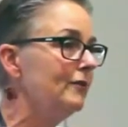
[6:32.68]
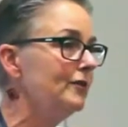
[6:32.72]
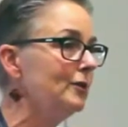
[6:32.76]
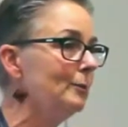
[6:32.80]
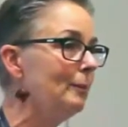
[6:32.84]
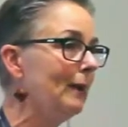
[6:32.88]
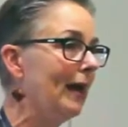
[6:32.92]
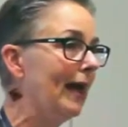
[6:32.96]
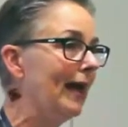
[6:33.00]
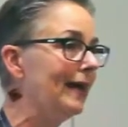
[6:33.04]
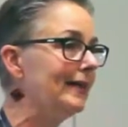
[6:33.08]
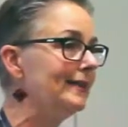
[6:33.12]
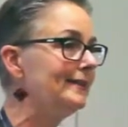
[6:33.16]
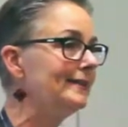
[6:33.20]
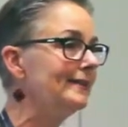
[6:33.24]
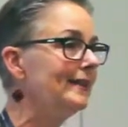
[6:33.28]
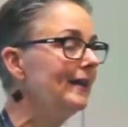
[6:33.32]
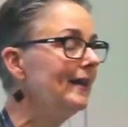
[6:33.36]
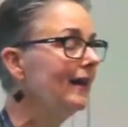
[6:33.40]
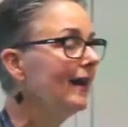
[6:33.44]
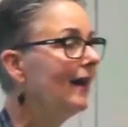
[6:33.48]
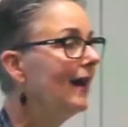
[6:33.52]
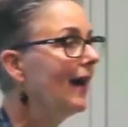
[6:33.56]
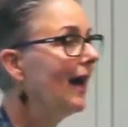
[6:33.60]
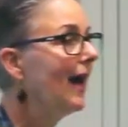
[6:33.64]
over the place,
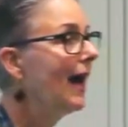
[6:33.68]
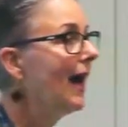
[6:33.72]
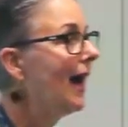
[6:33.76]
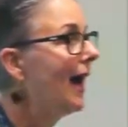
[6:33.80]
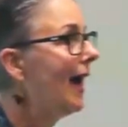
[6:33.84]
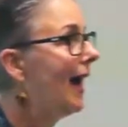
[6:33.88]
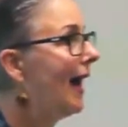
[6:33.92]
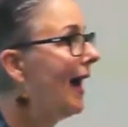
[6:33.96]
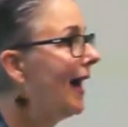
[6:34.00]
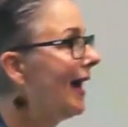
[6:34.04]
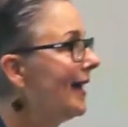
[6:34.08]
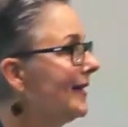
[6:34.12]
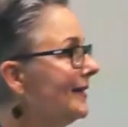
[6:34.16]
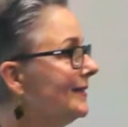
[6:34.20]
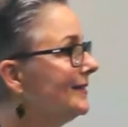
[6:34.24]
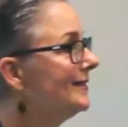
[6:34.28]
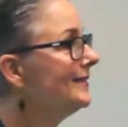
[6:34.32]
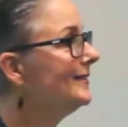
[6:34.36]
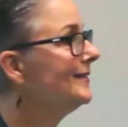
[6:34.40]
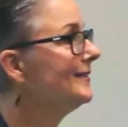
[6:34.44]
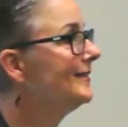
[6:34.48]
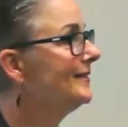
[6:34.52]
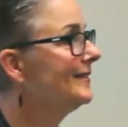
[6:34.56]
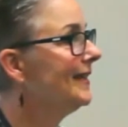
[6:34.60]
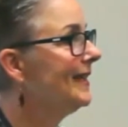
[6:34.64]

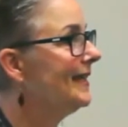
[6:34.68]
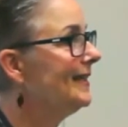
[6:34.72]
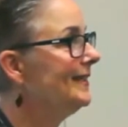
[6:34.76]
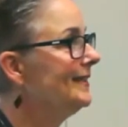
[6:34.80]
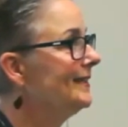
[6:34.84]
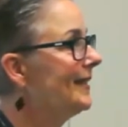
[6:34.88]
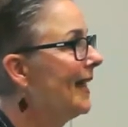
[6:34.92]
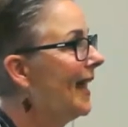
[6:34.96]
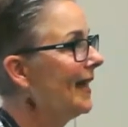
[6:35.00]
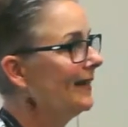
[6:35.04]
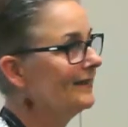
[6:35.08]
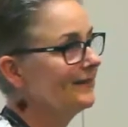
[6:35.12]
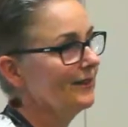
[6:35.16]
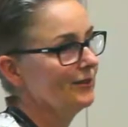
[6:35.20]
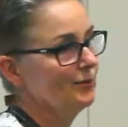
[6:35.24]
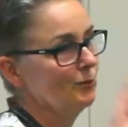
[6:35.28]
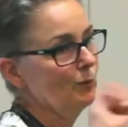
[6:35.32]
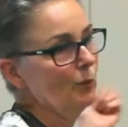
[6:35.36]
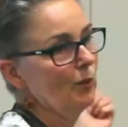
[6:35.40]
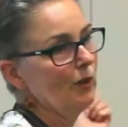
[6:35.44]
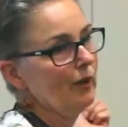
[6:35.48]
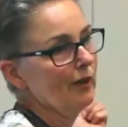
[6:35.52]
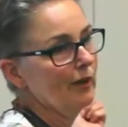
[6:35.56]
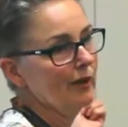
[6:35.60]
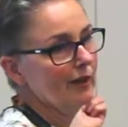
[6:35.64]
and the tech
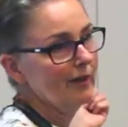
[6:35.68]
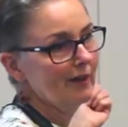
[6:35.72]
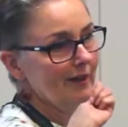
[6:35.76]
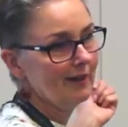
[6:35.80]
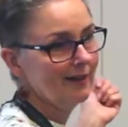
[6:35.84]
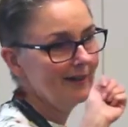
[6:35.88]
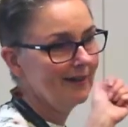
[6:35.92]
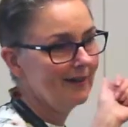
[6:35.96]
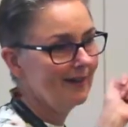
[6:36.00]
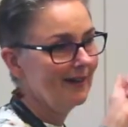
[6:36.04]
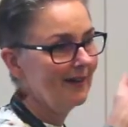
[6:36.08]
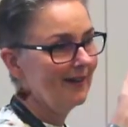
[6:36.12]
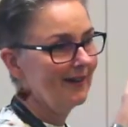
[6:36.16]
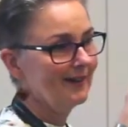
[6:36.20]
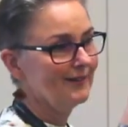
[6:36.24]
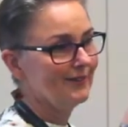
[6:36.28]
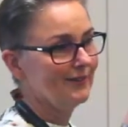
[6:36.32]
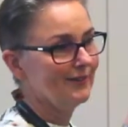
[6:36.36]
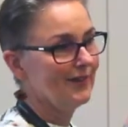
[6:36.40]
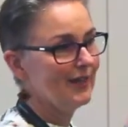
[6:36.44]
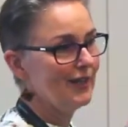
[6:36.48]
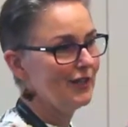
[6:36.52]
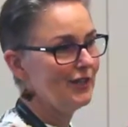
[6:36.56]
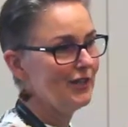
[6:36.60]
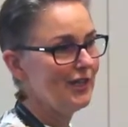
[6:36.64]
doesn't work.
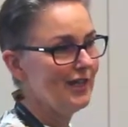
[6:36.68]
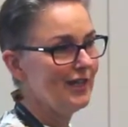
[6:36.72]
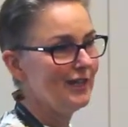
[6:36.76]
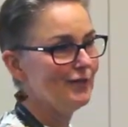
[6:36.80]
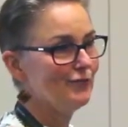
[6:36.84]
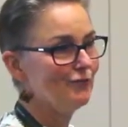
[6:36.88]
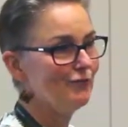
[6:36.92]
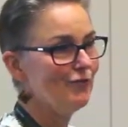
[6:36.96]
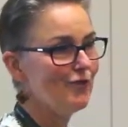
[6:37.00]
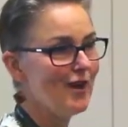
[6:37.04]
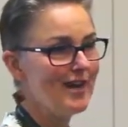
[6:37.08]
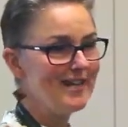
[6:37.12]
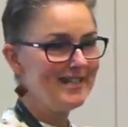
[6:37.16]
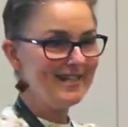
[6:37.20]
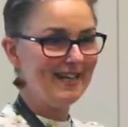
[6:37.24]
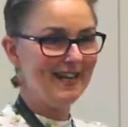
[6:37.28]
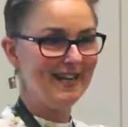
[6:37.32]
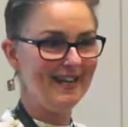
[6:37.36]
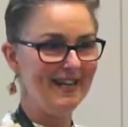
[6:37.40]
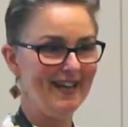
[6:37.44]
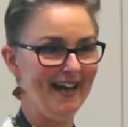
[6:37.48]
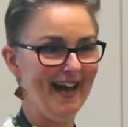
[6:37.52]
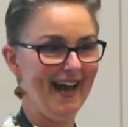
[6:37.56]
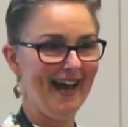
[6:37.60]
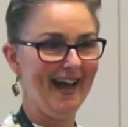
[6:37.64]
So there she is,
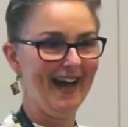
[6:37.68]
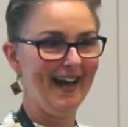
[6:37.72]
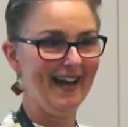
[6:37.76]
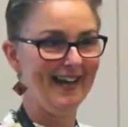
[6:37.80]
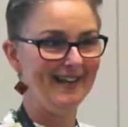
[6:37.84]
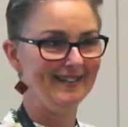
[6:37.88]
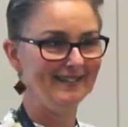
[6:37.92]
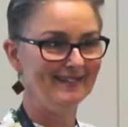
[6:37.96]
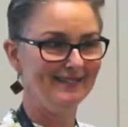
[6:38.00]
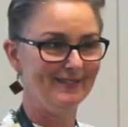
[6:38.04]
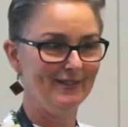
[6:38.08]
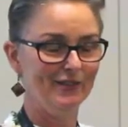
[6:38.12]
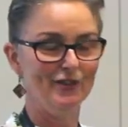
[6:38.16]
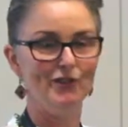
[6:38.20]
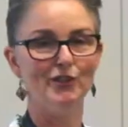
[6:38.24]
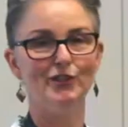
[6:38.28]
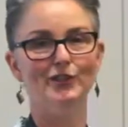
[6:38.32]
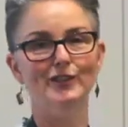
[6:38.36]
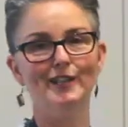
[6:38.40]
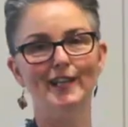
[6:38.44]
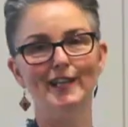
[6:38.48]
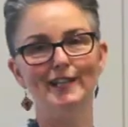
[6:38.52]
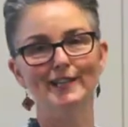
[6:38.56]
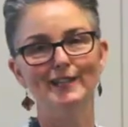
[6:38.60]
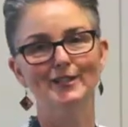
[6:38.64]
ready, and you
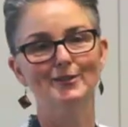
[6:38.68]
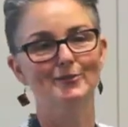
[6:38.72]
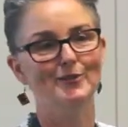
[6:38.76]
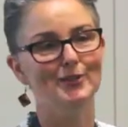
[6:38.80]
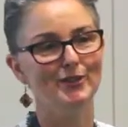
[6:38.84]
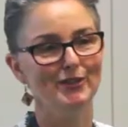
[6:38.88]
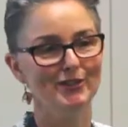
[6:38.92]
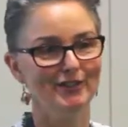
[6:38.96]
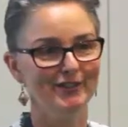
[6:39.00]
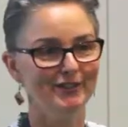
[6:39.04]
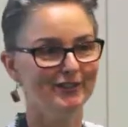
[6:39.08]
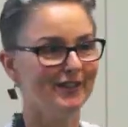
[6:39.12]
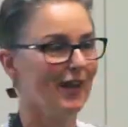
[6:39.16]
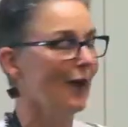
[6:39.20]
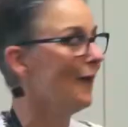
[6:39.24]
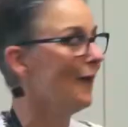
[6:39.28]
couldn't get the computers